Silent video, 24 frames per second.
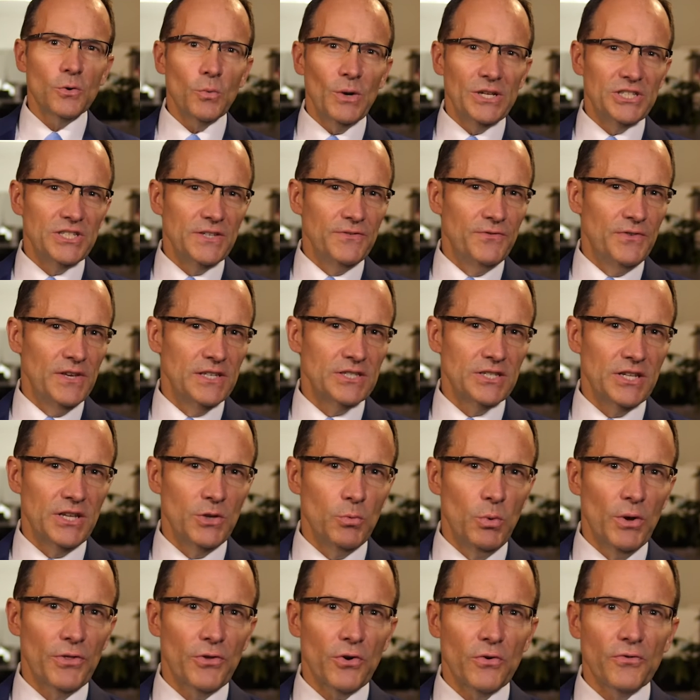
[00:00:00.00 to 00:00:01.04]
When she
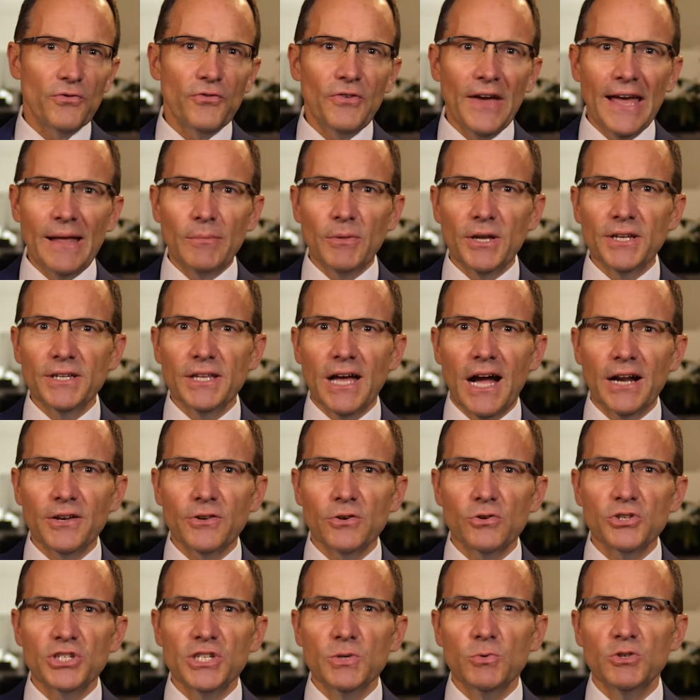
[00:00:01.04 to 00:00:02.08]
visited with her family
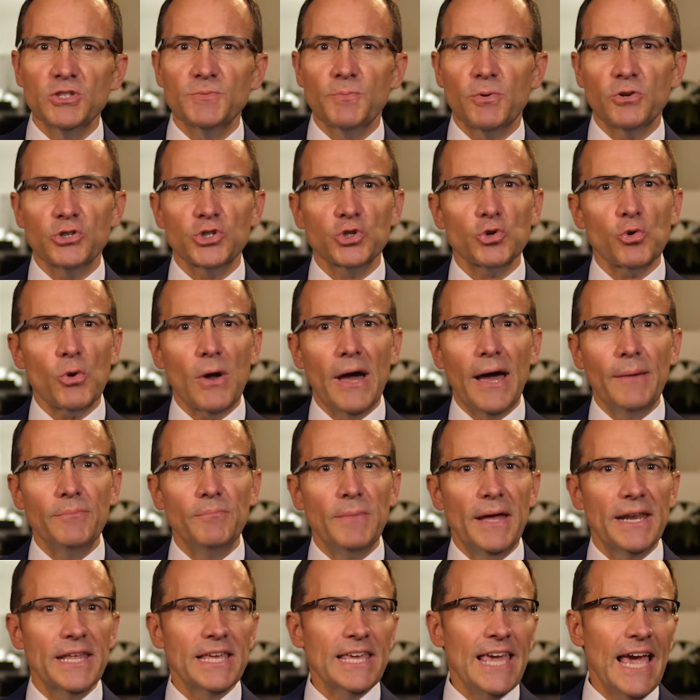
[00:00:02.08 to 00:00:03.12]
doctor, she was prescribed
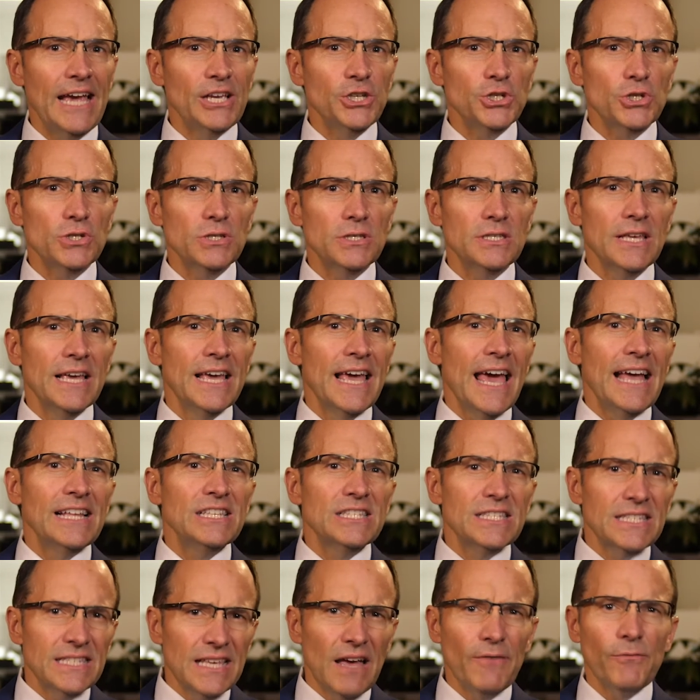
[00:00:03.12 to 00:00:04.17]
medications and
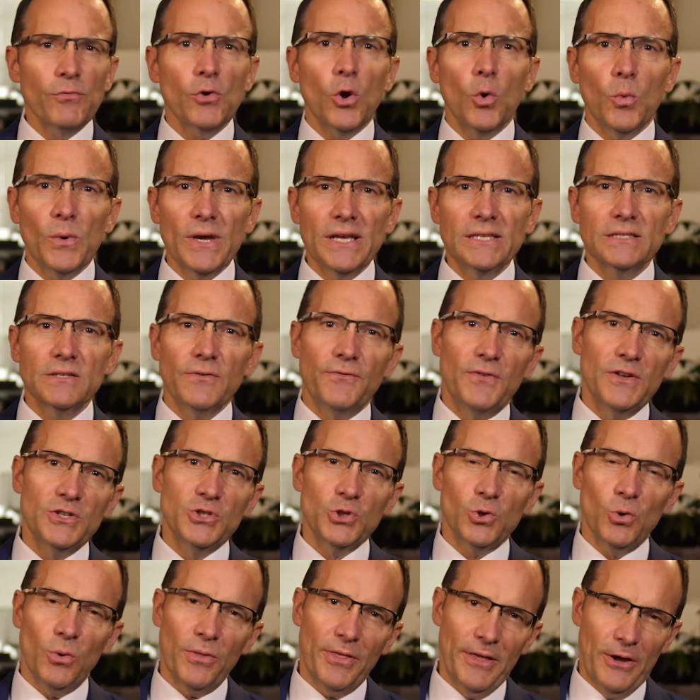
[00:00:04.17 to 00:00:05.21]
several weeks of
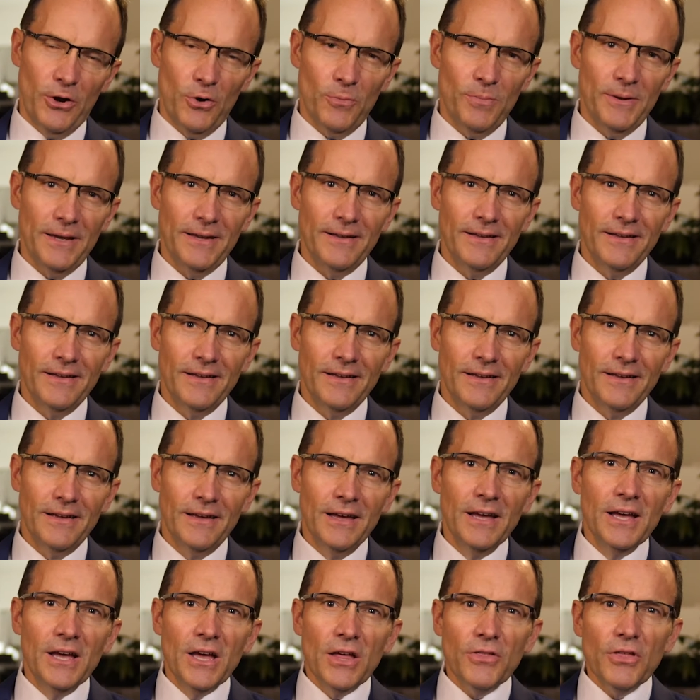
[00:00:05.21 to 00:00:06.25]
physical therapy.
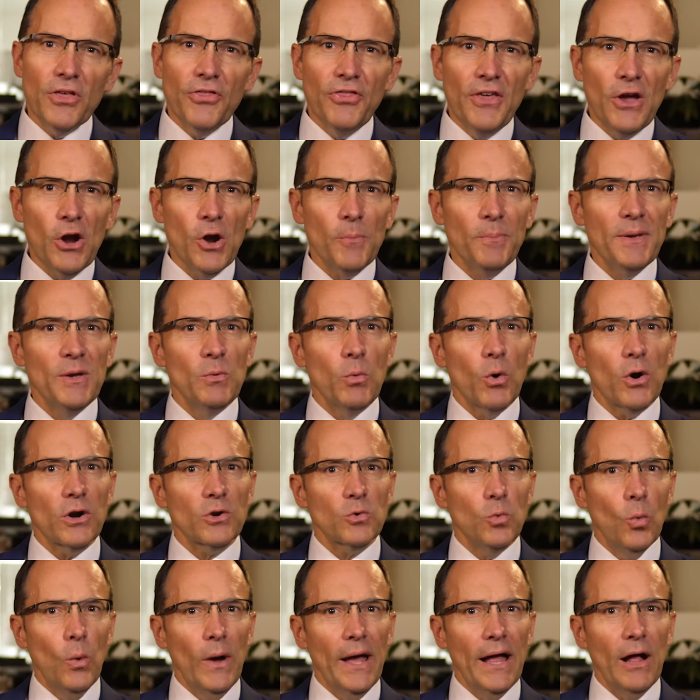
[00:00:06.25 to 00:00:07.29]
The therapy
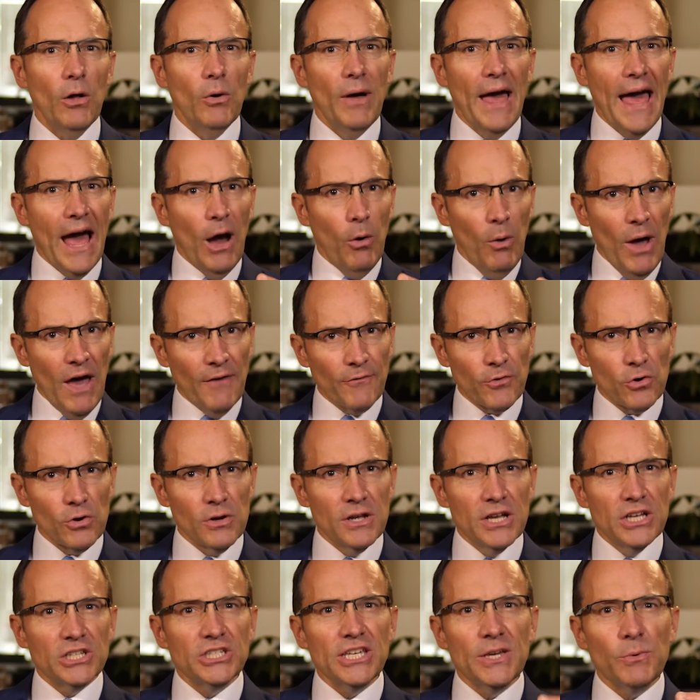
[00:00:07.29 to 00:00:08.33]
worked well. However,
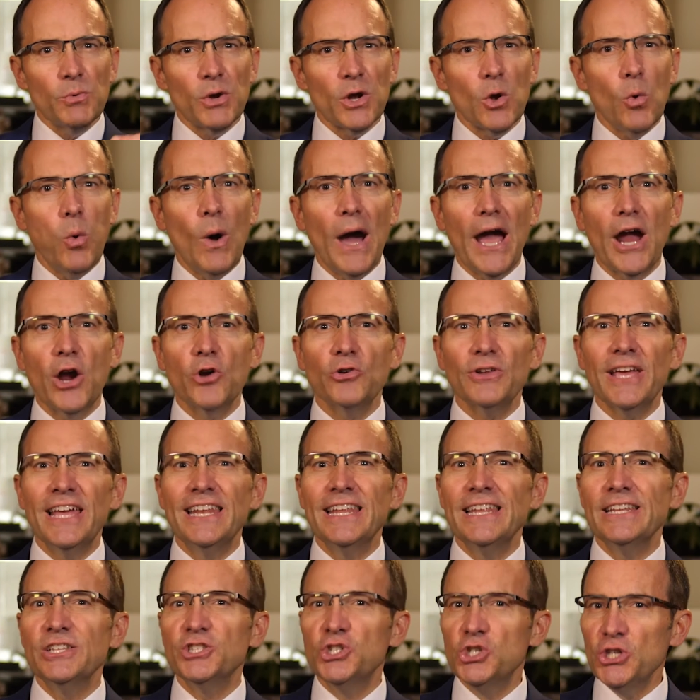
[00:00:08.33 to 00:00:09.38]
she required an
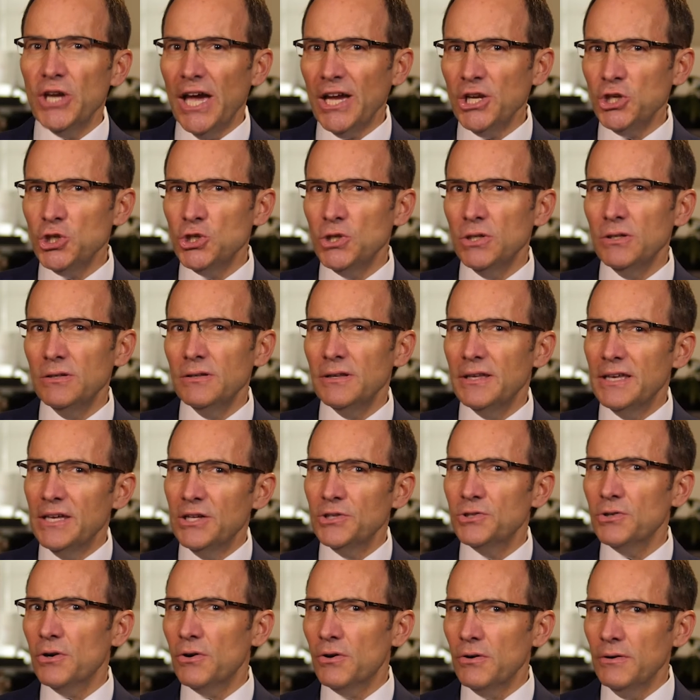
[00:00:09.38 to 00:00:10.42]
injection
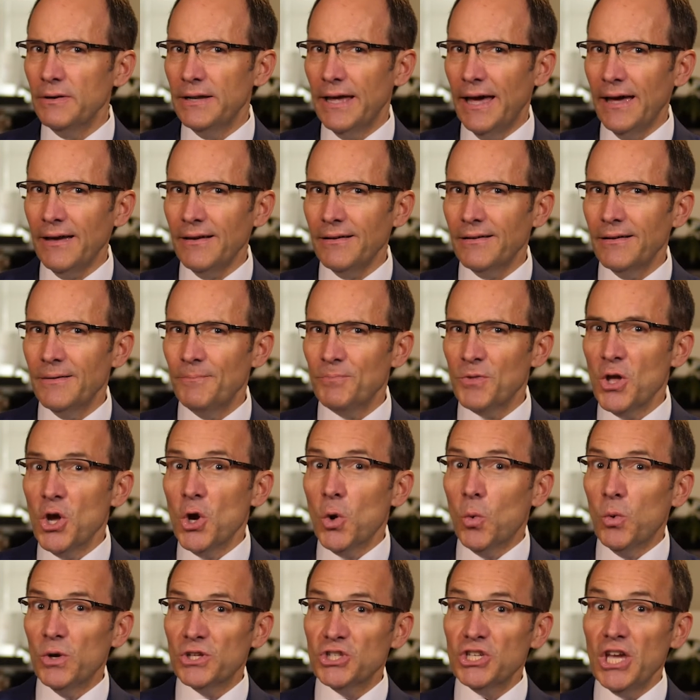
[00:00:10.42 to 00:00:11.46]
into her neck,
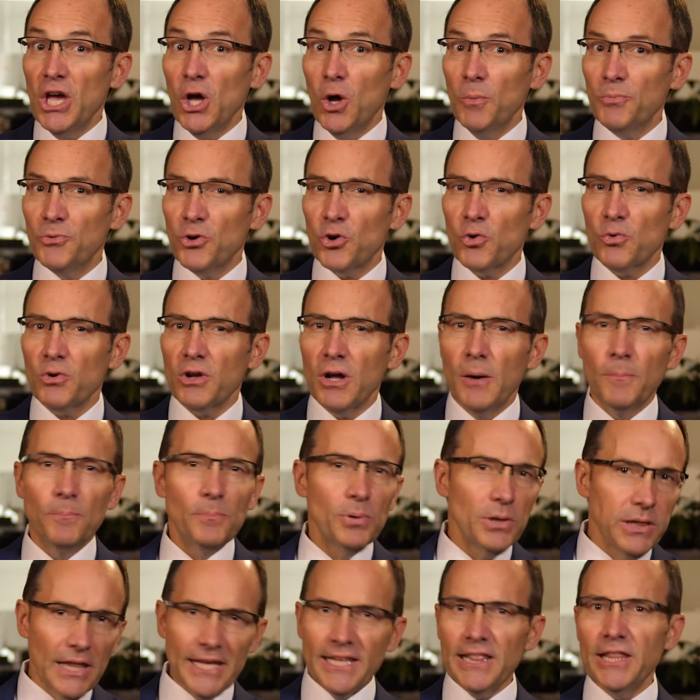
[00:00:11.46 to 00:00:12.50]
which helped her
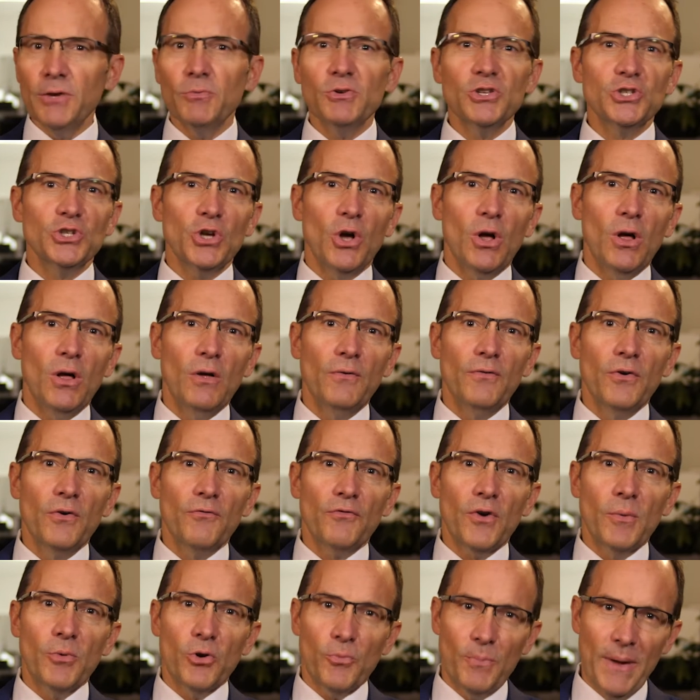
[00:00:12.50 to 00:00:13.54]
completely resolve
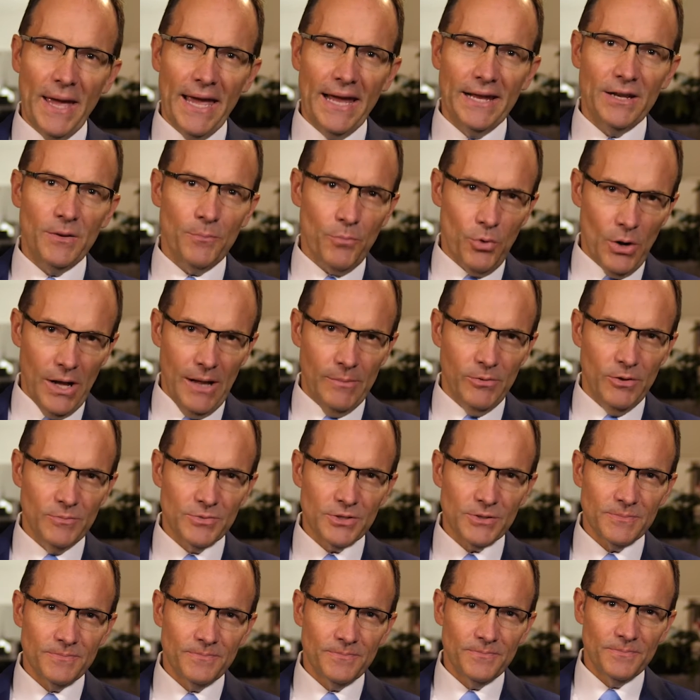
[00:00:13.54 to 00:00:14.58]
from her pain and
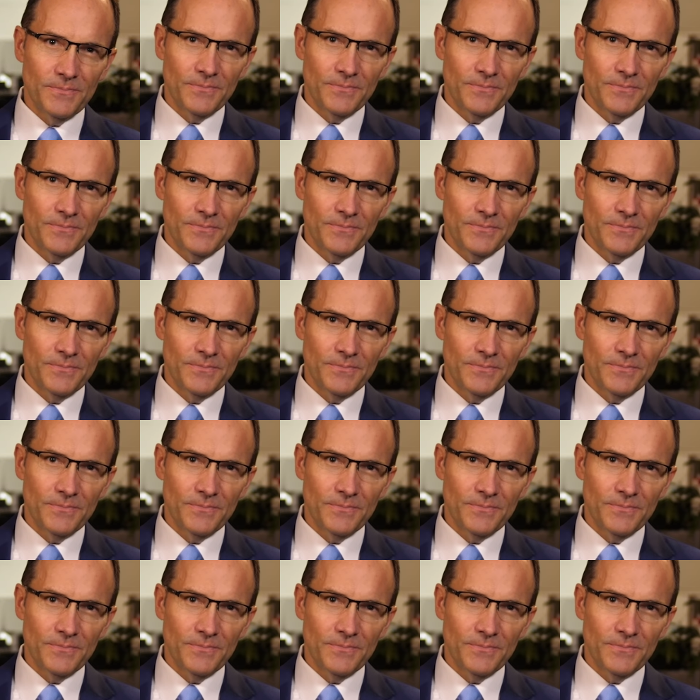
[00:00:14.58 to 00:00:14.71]
problems.